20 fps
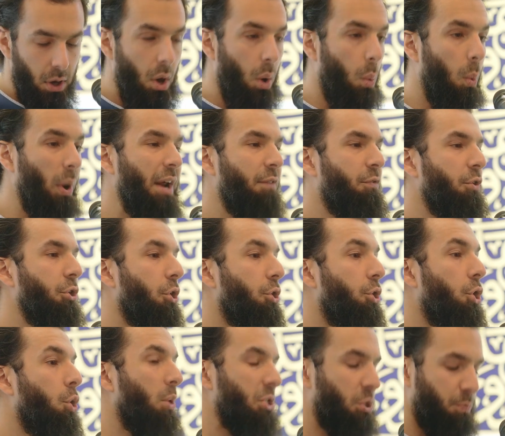Whatever your
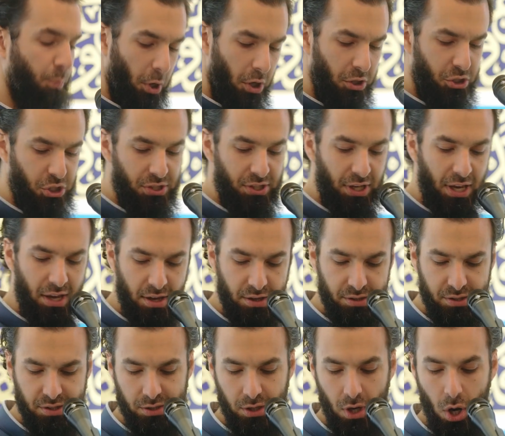newest purchase
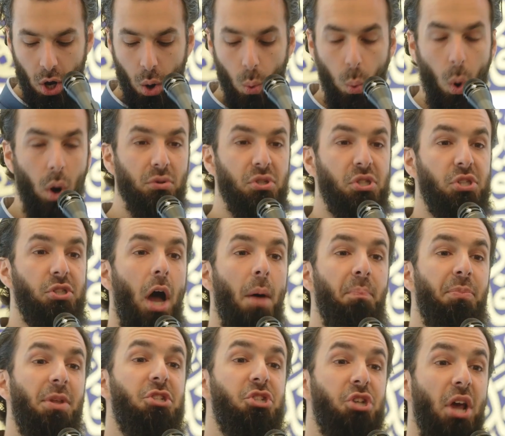is won't
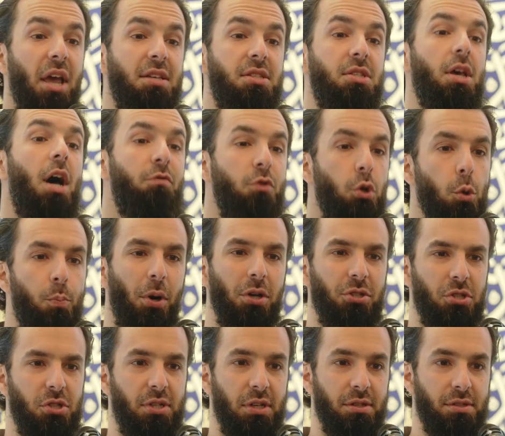stop the chase of new
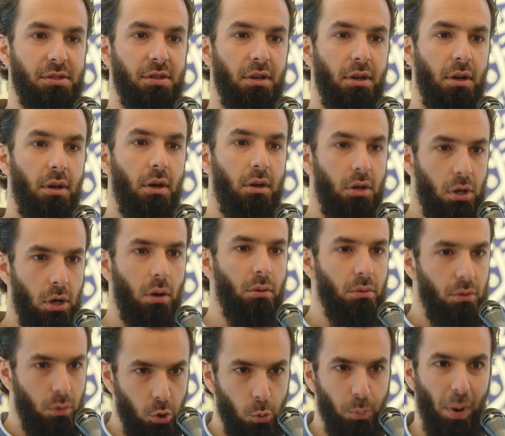purchases.
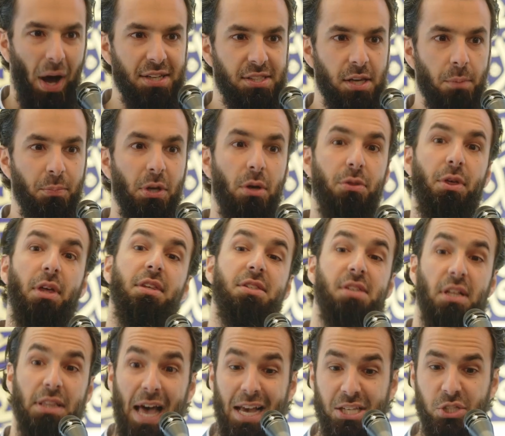You buy something, you think this is
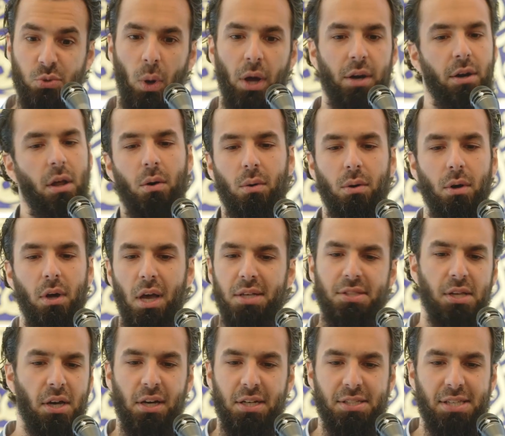the last one. No, it's
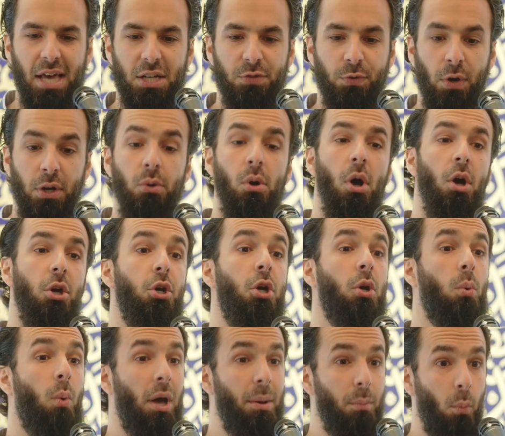not going to satisfy you. You're
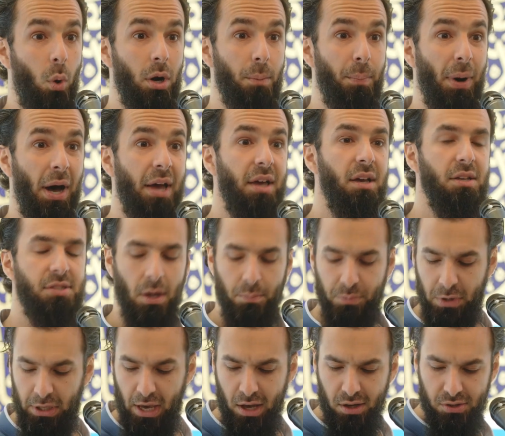going to want to buy
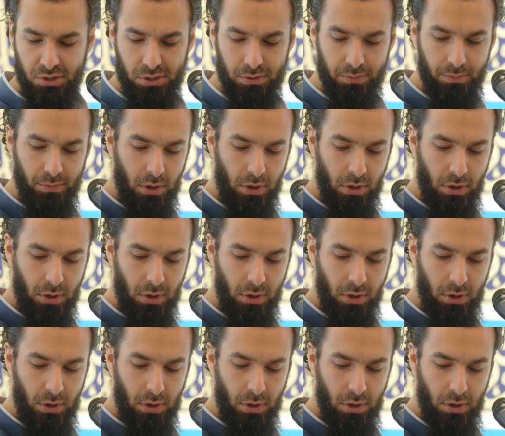something else.